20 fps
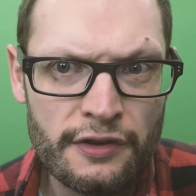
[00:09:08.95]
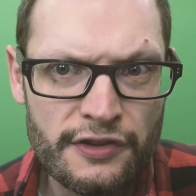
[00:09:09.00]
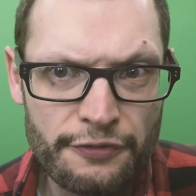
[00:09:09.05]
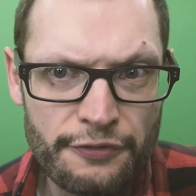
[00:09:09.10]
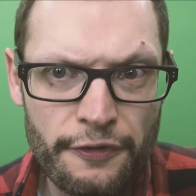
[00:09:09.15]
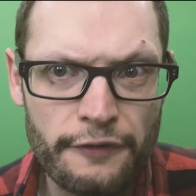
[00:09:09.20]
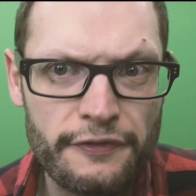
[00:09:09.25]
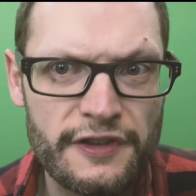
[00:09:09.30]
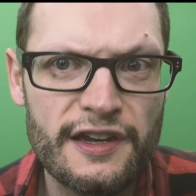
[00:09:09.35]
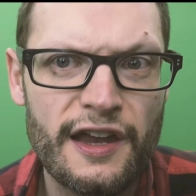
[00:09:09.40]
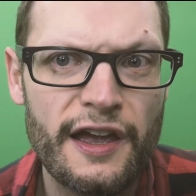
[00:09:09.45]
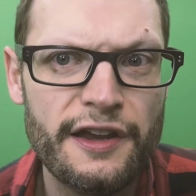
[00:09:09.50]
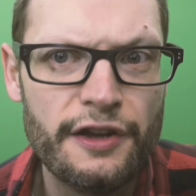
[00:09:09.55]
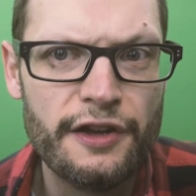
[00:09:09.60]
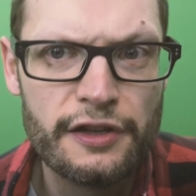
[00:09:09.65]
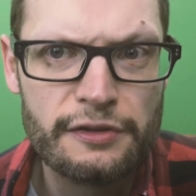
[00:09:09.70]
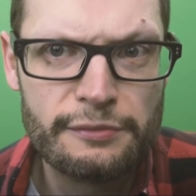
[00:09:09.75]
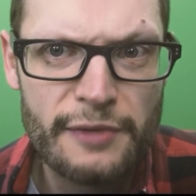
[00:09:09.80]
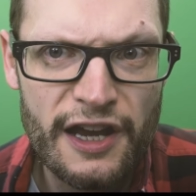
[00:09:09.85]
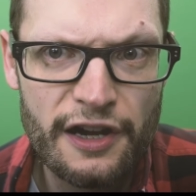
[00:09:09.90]
It's a
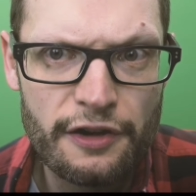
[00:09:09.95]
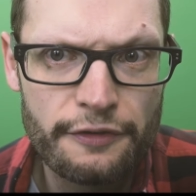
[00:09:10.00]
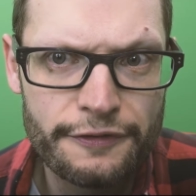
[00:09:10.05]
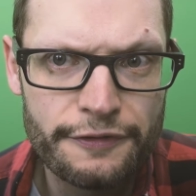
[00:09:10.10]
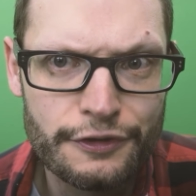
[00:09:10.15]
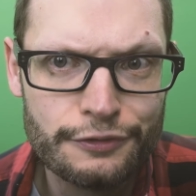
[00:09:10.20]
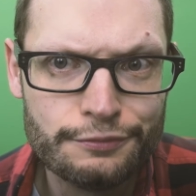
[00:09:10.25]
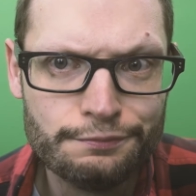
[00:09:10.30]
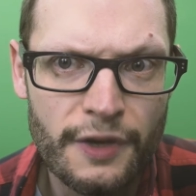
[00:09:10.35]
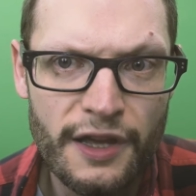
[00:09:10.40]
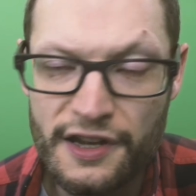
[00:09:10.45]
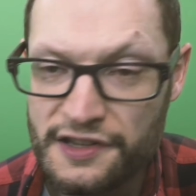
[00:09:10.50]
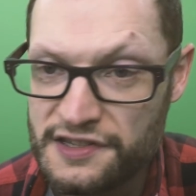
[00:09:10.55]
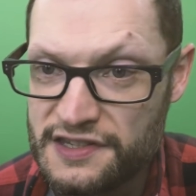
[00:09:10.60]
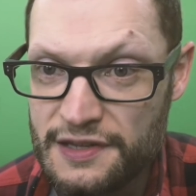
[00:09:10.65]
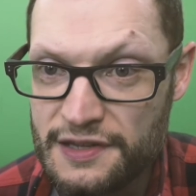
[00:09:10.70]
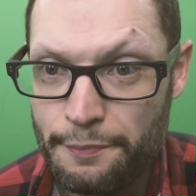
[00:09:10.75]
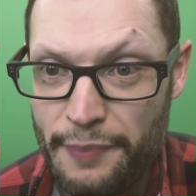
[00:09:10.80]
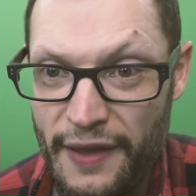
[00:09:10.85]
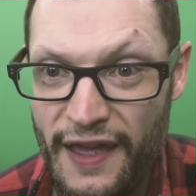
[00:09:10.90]
$59 microphone, and
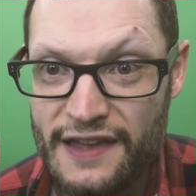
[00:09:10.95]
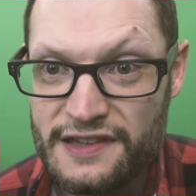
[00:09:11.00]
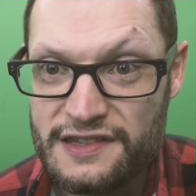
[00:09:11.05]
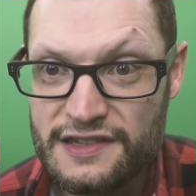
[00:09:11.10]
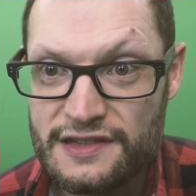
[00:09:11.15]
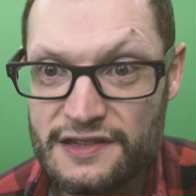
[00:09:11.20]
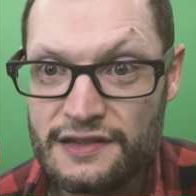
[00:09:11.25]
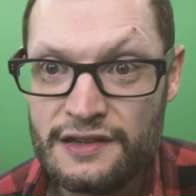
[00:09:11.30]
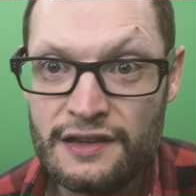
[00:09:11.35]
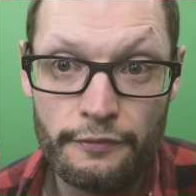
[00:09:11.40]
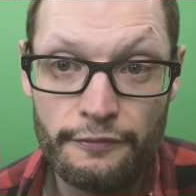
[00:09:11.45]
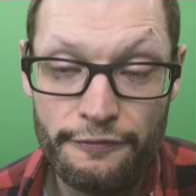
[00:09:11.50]
it's the best